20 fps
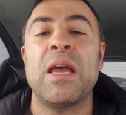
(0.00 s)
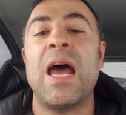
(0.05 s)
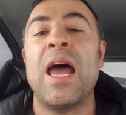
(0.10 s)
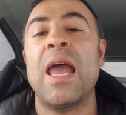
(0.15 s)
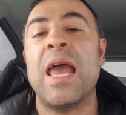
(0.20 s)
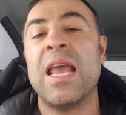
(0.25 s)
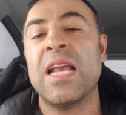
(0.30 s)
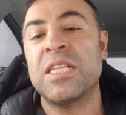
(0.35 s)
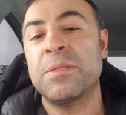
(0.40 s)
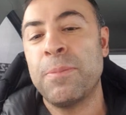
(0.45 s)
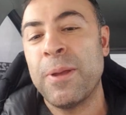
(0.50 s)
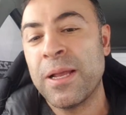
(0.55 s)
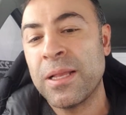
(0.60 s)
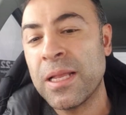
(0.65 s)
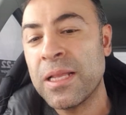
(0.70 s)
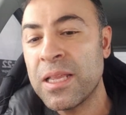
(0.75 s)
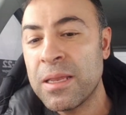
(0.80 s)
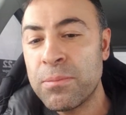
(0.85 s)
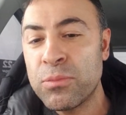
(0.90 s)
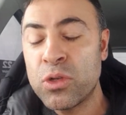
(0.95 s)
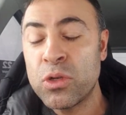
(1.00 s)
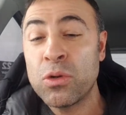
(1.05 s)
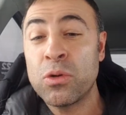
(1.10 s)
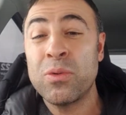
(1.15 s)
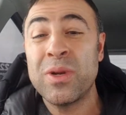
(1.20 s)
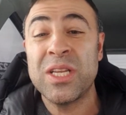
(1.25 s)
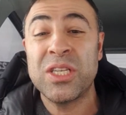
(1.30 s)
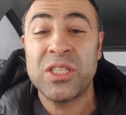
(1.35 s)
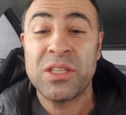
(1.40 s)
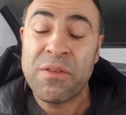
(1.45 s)
I expected him to
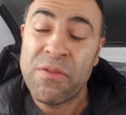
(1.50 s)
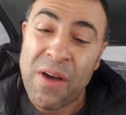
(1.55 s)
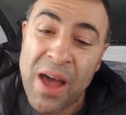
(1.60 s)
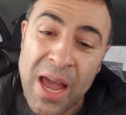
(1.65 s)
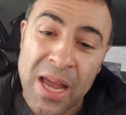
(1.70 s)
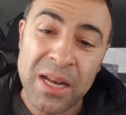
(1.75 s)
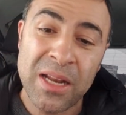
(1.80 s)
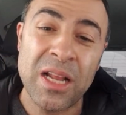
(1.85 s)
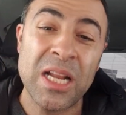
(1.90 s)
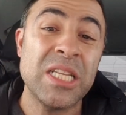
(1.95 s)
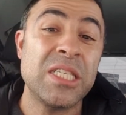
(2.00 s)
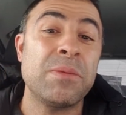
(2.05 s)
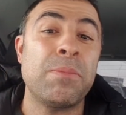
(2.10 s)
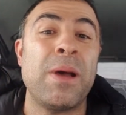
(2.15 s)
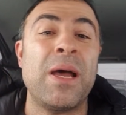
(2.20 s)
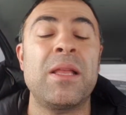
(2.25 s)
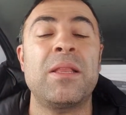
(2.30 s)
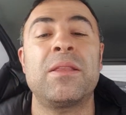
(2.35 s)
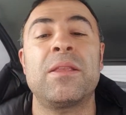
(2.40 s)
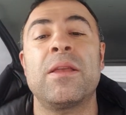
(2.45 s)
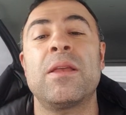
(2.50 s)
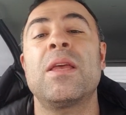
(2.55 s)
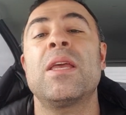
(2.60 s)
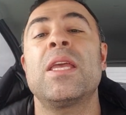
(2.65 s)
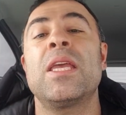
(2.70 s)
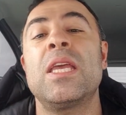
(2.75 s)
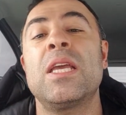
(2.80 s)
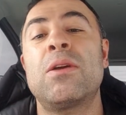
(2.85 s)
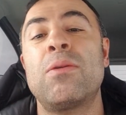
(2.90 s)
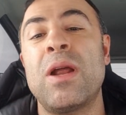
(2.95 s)
reach the finals, but
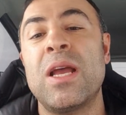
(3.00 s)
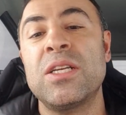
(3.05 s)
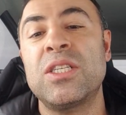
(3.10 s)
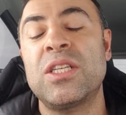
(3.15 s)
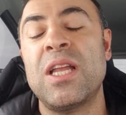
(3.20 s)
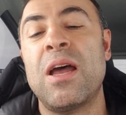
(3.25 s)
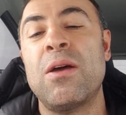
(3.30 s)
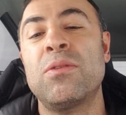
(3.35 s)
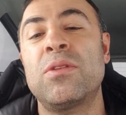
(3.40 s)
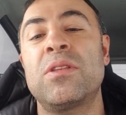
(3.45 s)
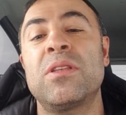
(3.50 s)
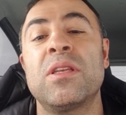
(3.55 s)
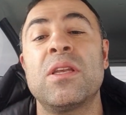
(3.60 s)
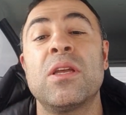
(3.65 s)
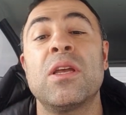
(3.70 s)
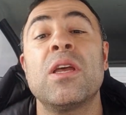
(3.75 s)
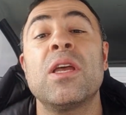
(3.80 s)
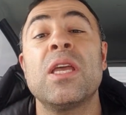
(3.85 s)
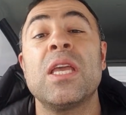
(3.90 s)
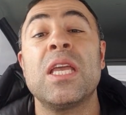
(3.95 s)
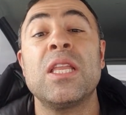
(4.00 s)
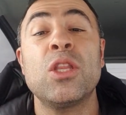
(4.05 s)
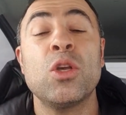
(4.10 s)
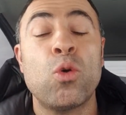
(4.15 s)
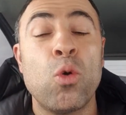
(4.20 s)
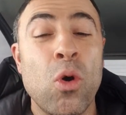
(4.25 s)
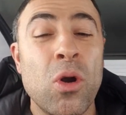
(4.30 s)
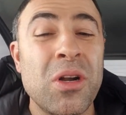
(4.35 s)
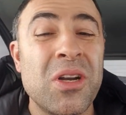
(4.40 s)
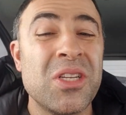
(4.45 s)
he crashed out in the
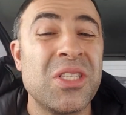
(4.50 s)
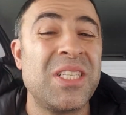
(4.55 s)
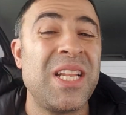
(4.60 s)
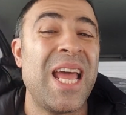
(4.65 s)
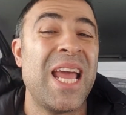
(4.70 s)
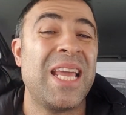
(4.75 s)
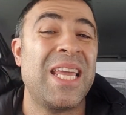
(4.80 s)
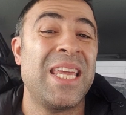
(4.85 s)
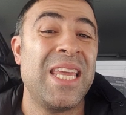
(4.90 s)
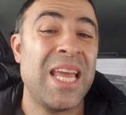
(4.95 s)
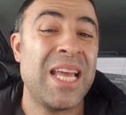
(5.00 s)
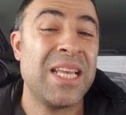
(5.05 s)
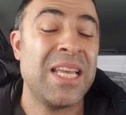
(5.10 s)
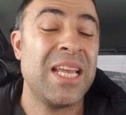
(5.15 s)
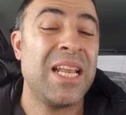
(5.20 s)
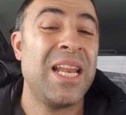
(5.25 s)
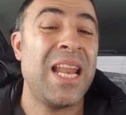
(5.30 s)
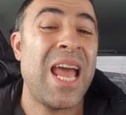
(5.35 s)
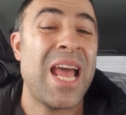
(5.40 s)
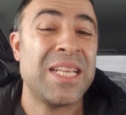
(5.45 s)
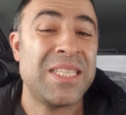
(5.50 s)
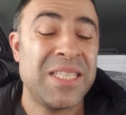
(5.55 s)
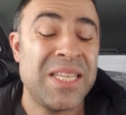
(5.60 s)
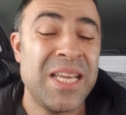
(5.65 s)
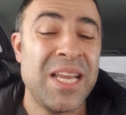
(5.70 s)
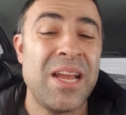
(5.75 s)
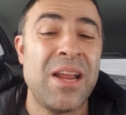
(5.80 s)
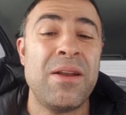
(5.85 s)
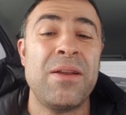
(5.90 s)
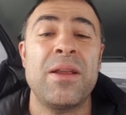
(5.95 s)
quarters like last
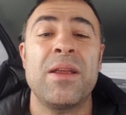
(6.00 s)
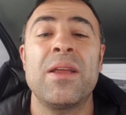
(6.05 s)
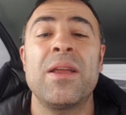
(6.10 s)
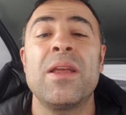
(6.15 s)
year.